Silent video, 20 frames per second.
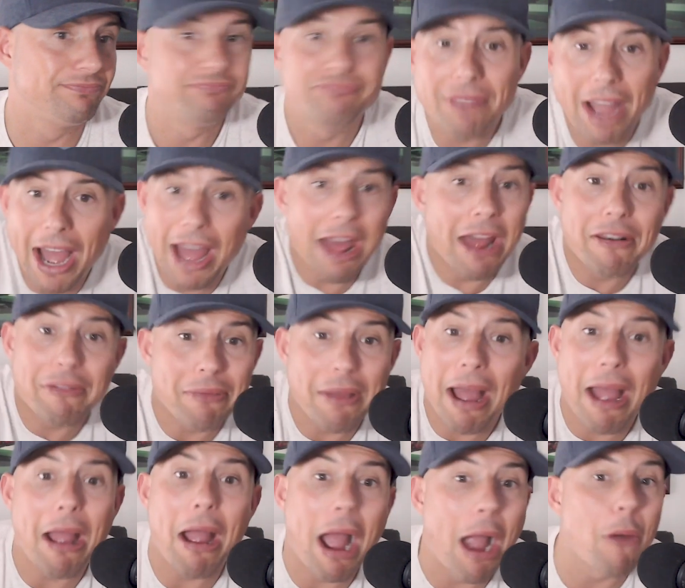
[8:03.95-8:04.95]

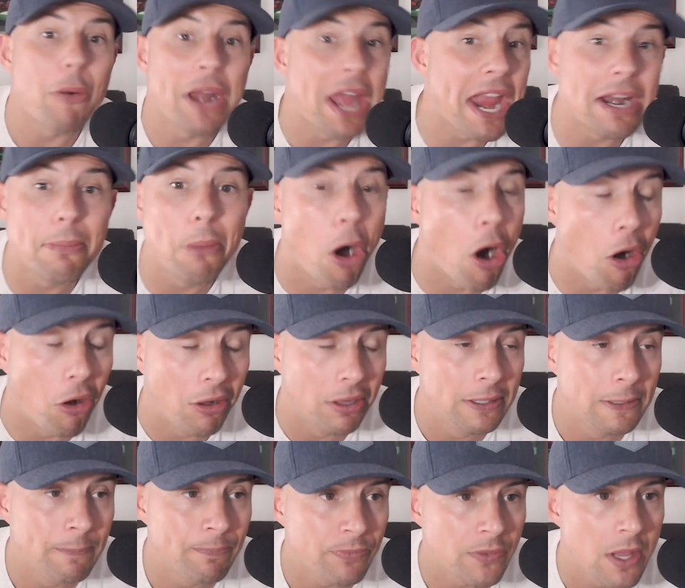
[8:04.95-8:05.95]
I would hate them all.
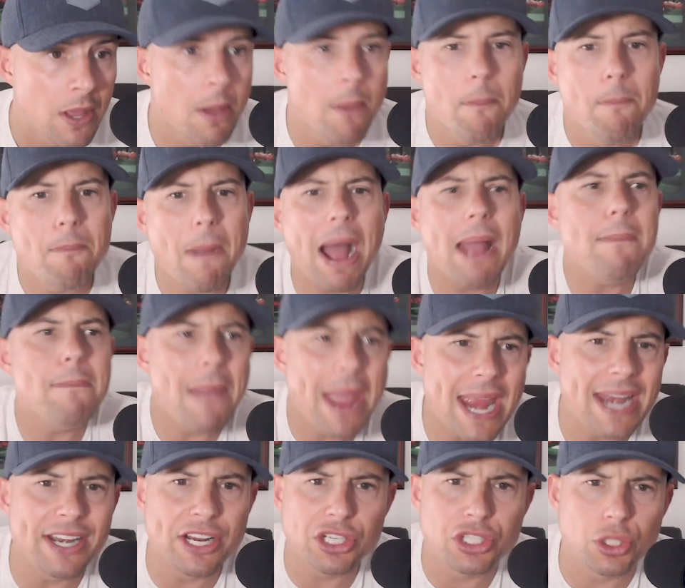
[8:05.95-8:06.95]
My
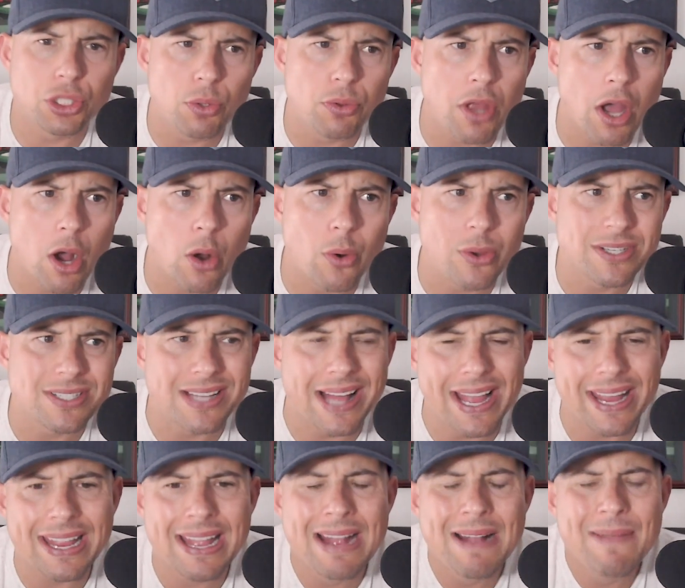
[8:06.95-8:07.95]
main issue, though, is
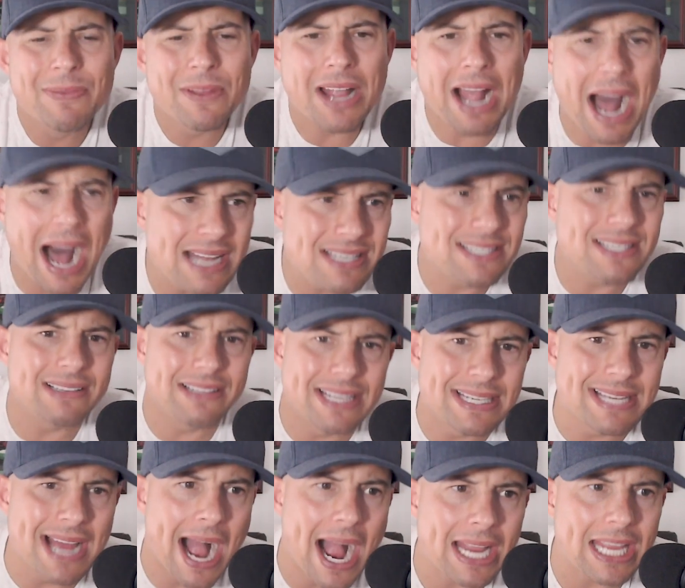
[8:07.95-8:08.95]
like constantly
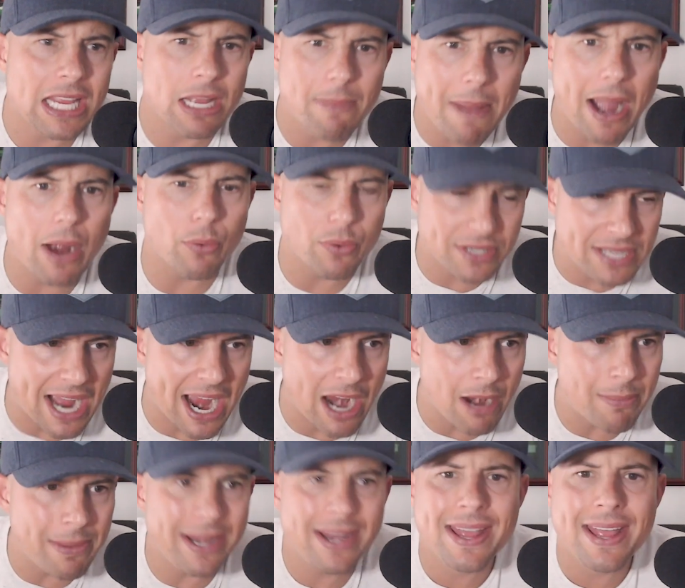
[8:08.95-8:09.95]
talking about
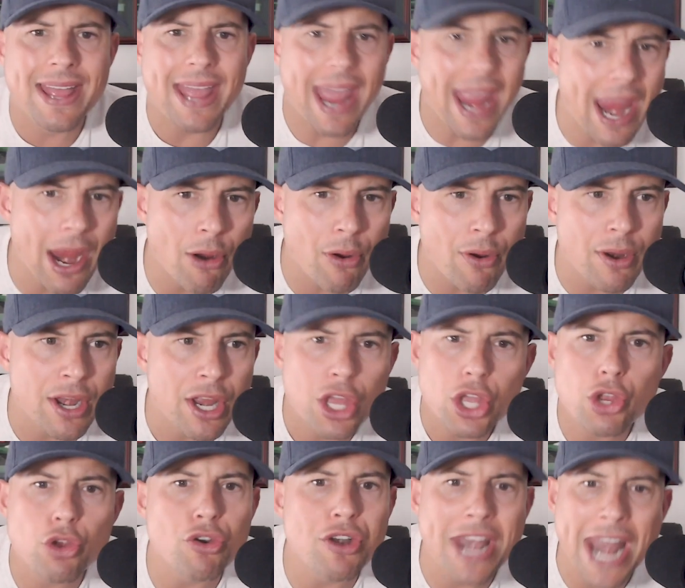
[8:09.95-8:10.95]
retirement. Aaron,
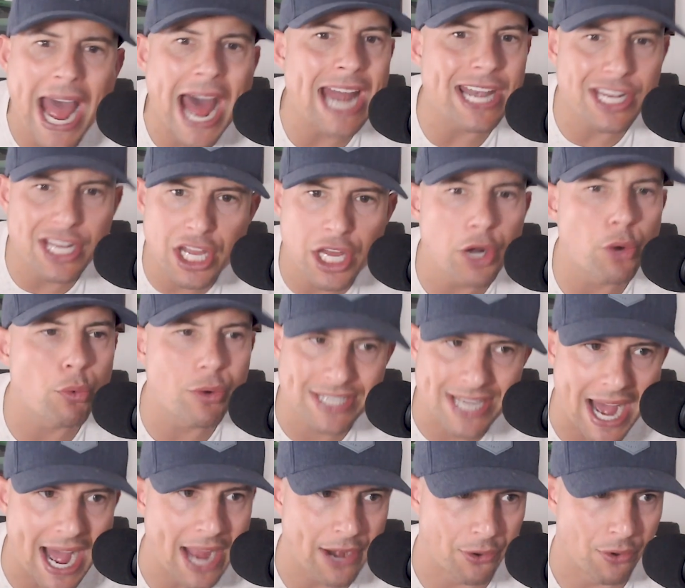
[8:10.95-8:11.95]
you're not going to
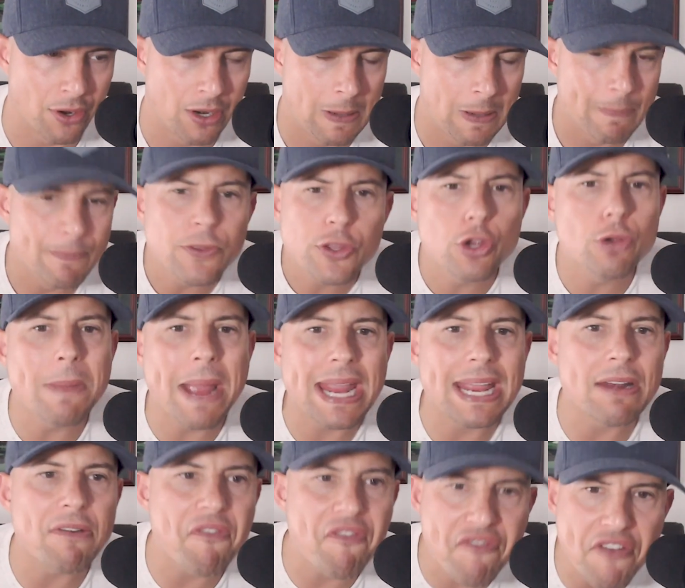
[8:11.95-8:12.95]
retire. You're
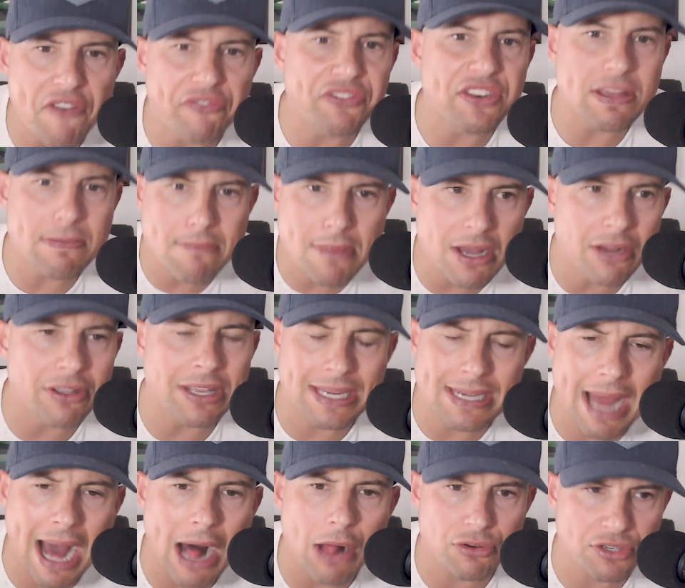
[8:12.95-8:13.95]
making $50 million
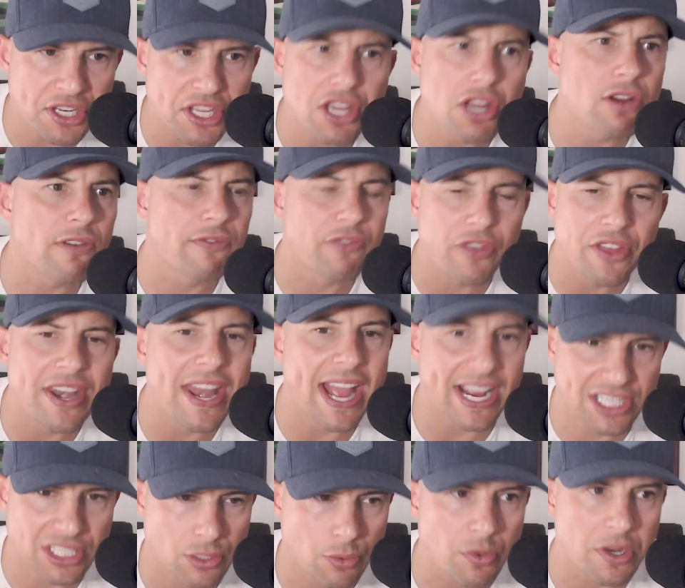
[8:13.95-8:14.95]
a year for the
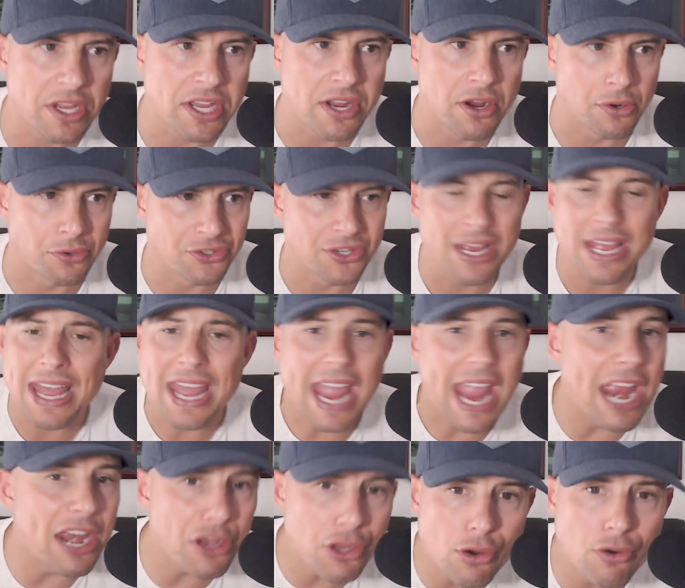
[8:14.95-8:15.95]
next 3 years.
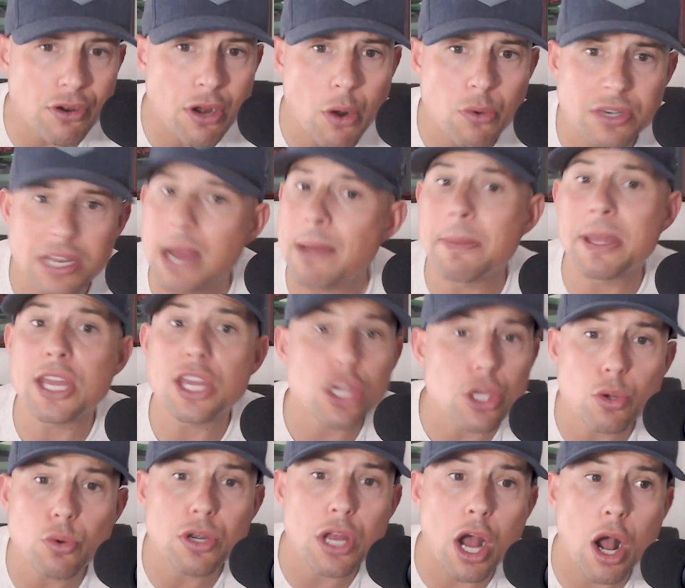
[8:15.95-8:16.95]
And you're no dummy.
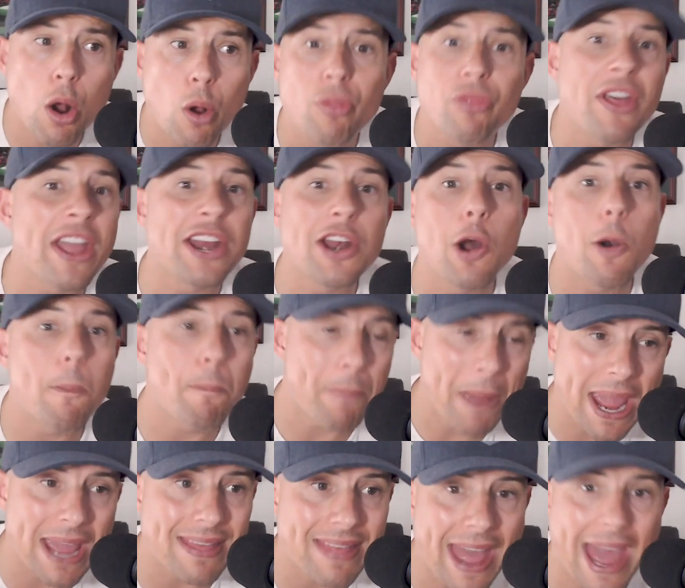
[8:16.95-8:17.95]
You know they don't
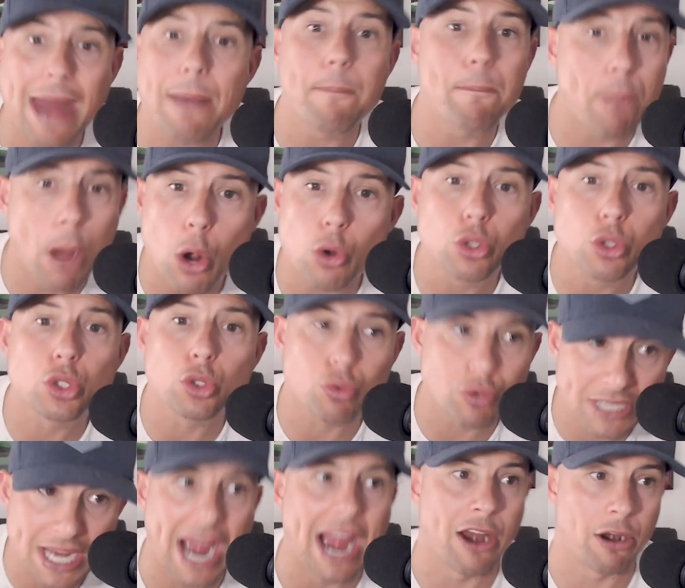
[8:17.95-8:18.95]
pay that
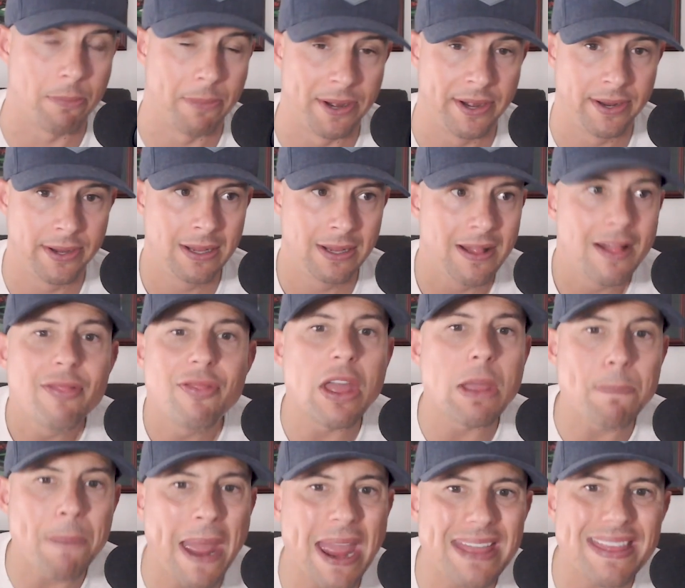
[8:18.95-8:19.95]
post-retirement.
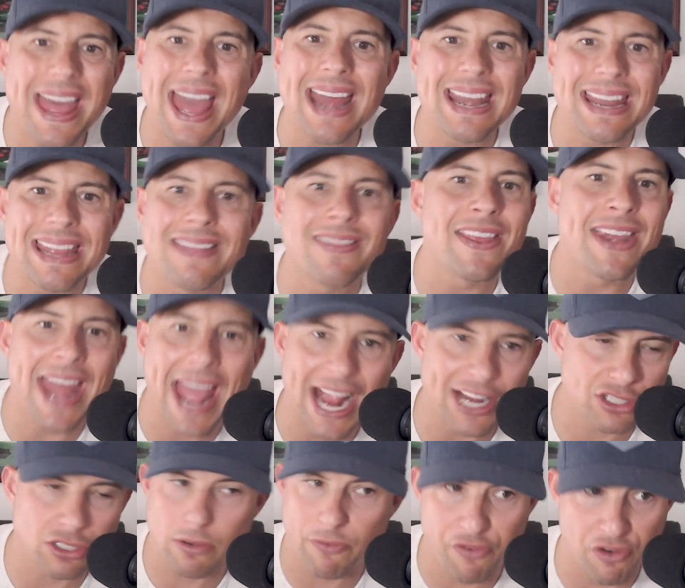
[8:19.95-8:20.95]
They pay that in the
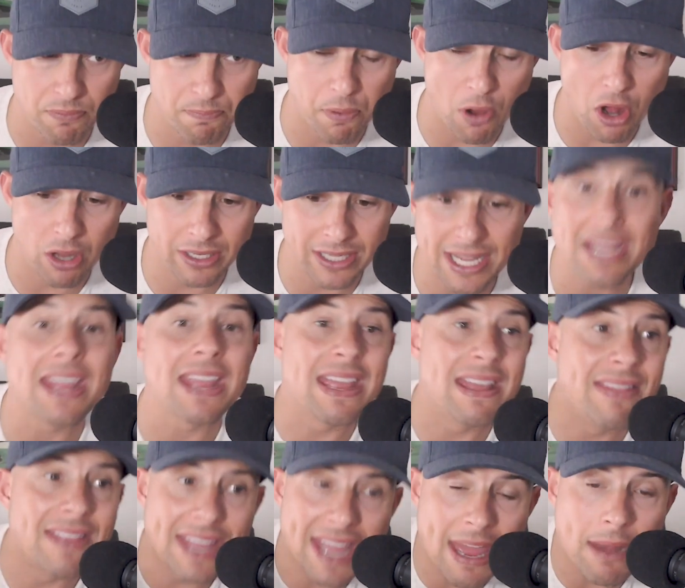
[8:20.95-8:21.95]
National Football League,
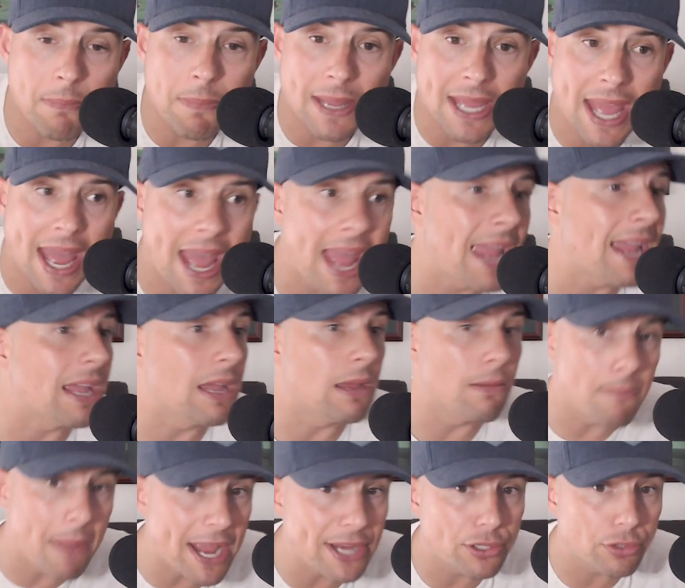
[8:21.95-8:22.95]
in the NBA, in
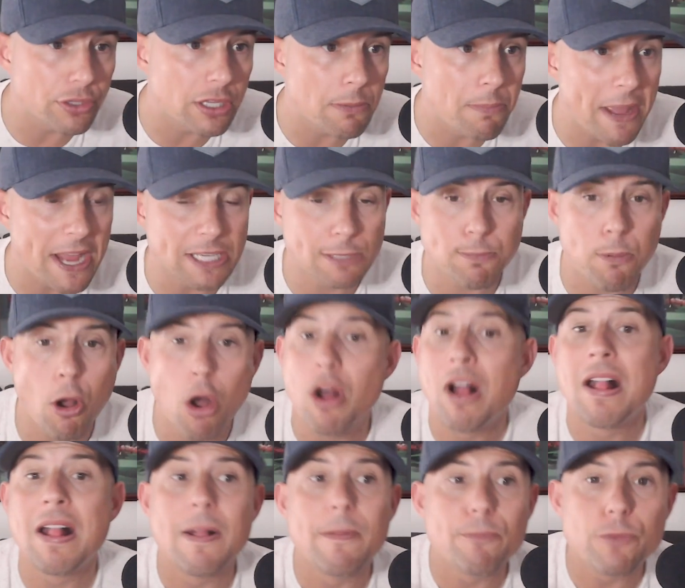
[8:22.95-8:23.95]
Major League Baseball.
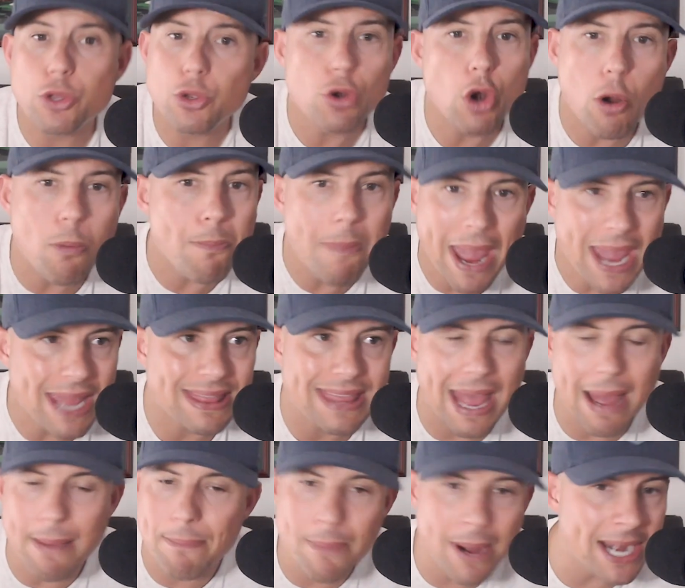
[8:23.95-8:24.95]
You don't make
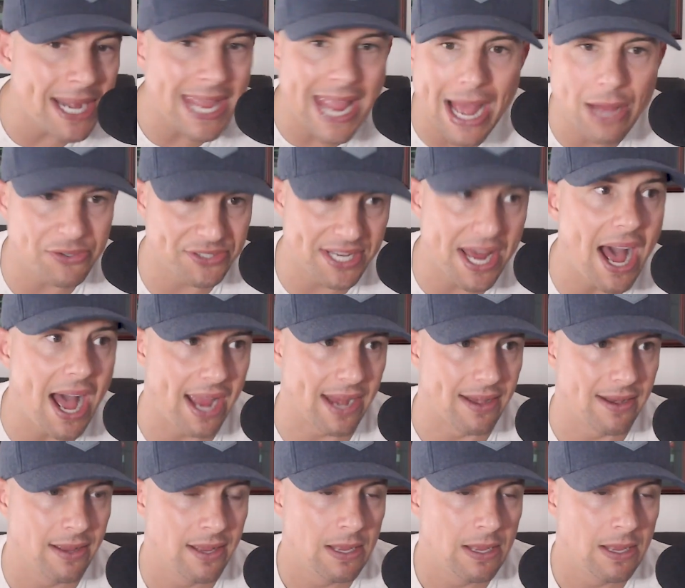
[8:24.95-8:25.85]
that money outside.